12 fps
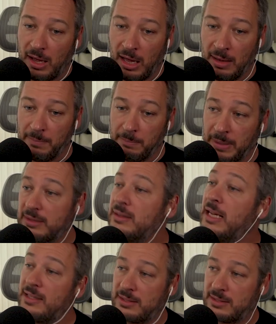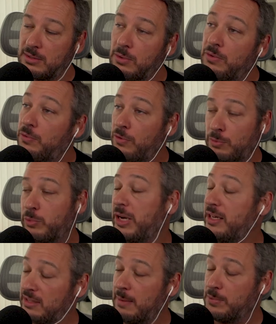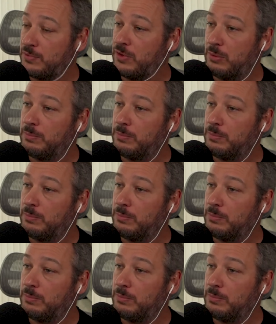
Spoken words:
But that's from where it comes from,